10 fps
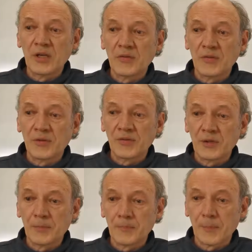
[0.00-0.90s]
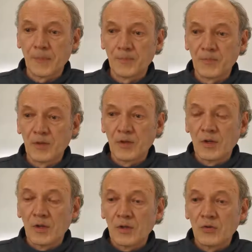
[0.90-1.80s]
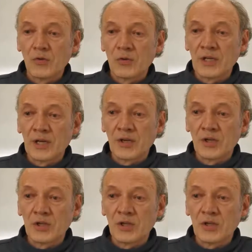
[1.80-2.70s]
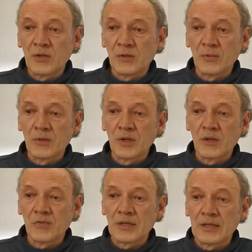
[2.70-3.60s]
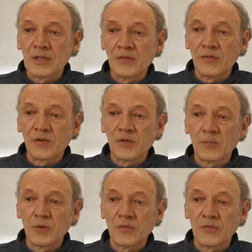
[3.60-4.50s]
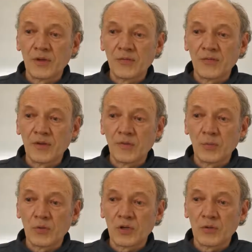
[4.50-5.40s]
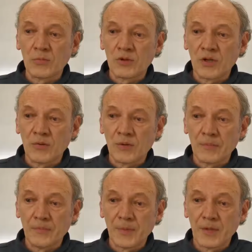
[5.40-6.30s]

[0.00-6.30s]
increasing. Nuclear energy, we have at least 6.5 cents per kilowatt hour